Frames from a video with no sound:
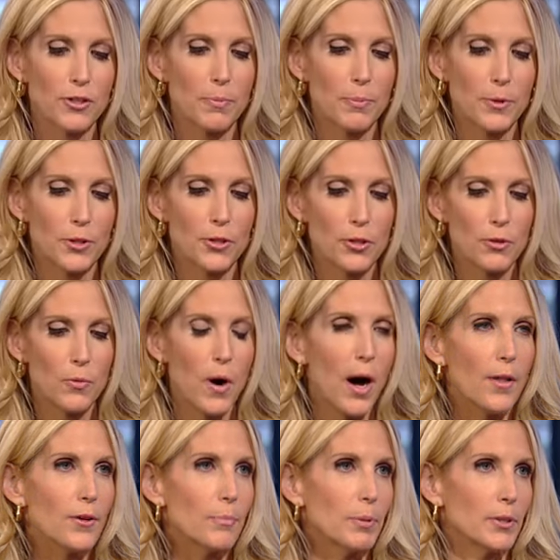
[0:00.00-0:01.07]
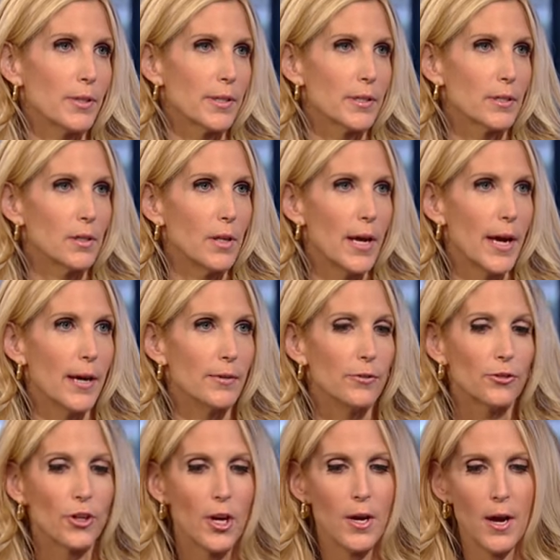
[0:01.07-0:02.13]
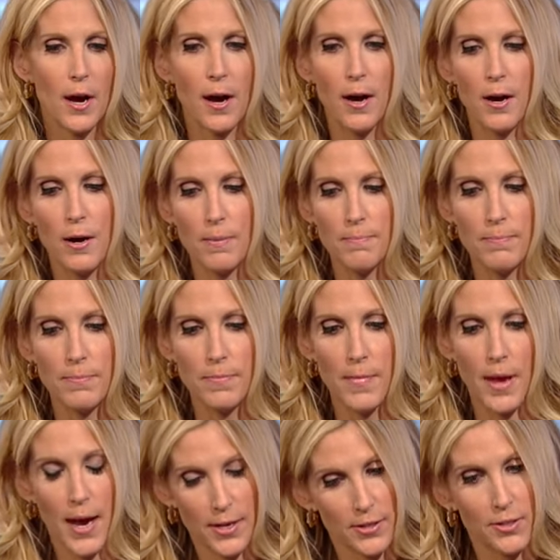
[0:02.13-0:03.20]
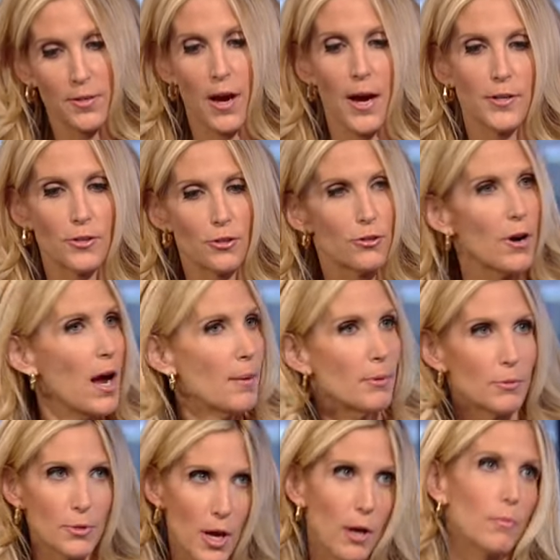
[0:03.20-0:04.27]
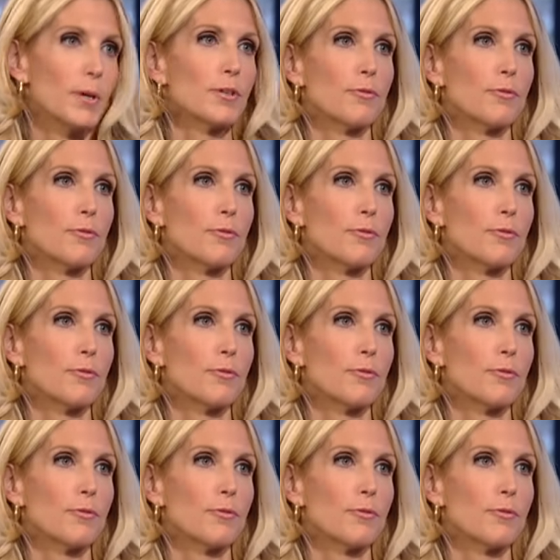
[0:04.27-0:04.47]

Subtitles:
to pursue other political ends. As I described, it was always